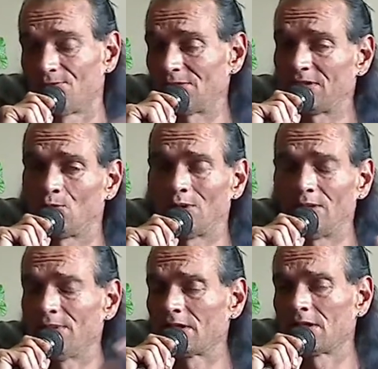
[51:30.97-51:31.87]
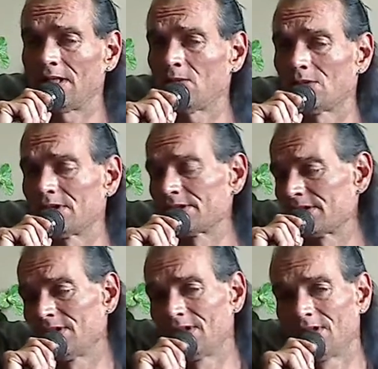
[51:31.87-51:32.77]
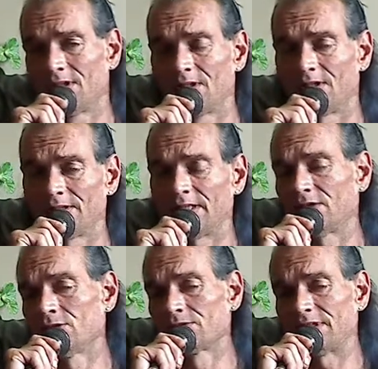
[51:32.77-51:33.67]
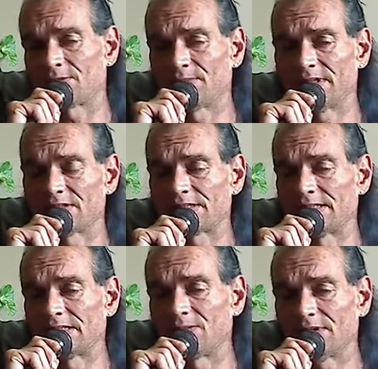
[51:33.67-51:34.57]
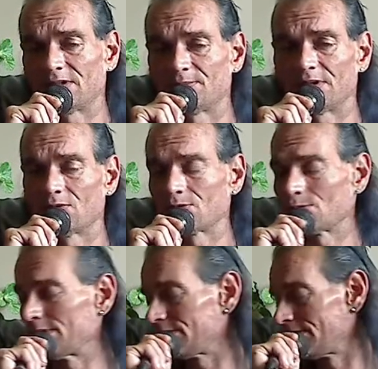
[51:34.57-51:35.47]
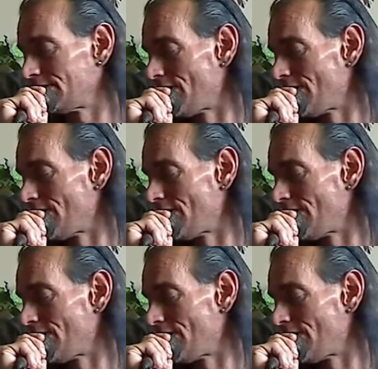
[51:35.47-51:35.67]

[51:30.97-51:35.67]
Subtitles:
Fucking way bigger than I was. All he had to do was knock me down and sit on me. It'd have been over with.